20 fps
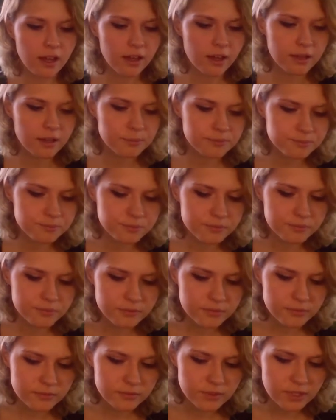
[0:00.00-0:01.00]

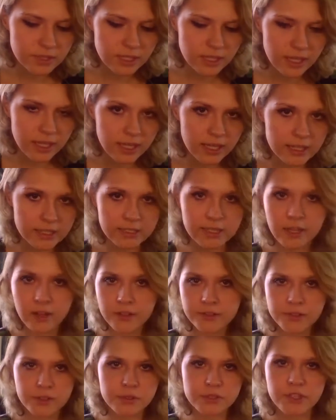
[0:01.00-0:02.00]
And
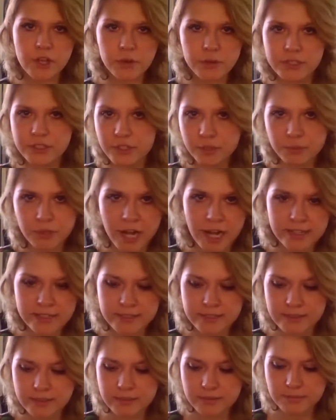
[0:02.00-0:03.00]
also it's always good
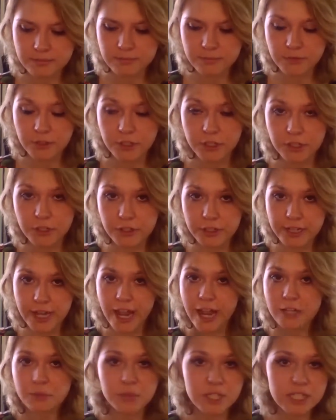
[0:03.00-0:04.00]
practice for your
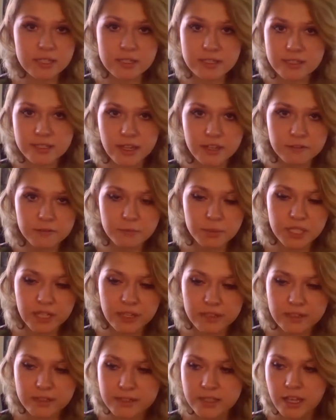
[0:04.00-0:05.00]
anatomy and stuff
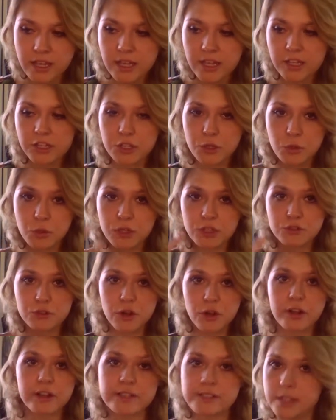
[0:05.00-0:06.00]
because you're
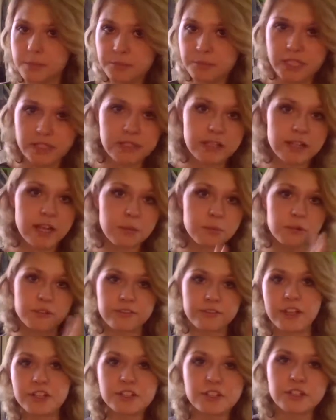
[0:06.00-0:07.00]
drawing something that a
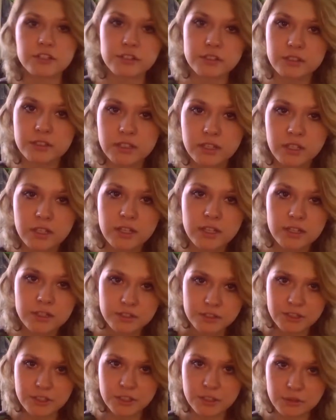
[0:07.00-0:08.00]
professional
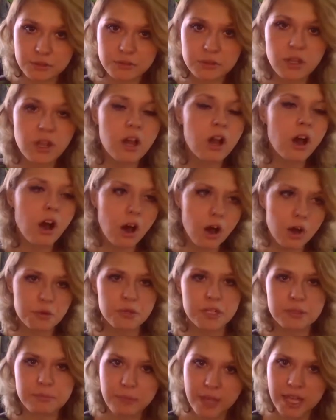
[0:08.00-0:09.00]
to you
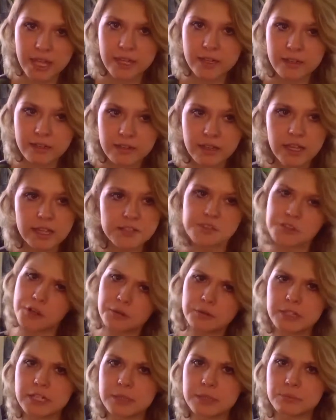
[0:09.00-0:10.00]
already made and
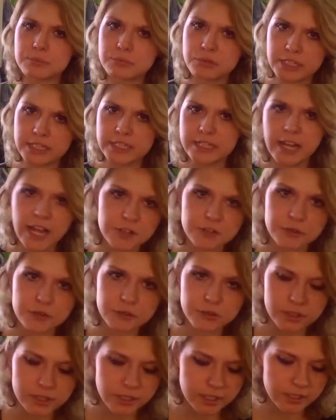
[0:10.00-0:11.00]
is already pretty
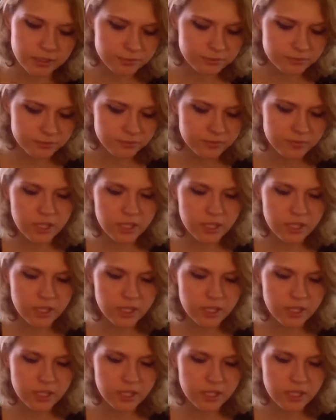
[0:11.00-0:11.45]
natural looking.